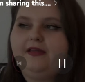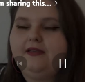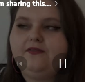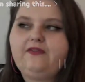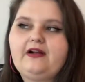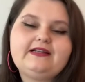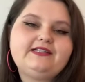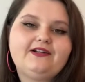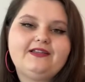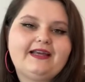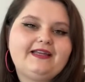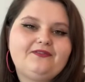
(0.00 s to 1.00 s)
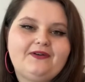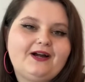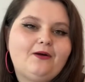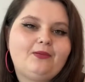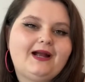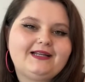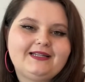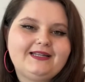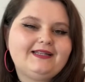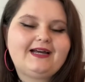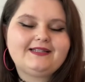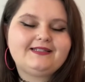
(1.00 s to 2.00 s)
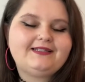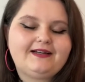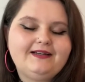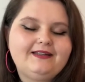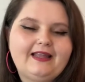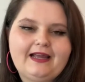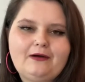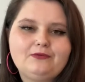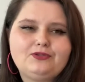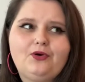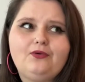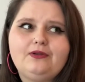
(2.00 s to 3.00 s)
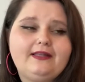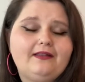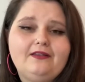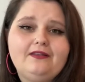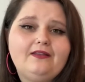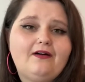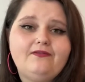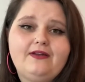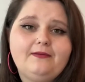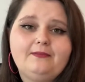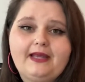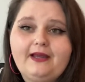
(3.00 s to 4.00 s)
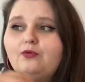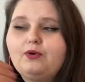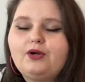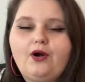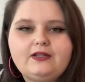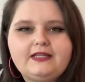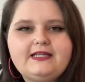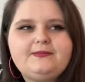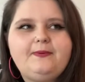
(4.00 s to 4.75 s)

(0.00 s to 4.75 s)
In fairy tale land, if I got pregnant and had a son, like I would totally love him, like regardless.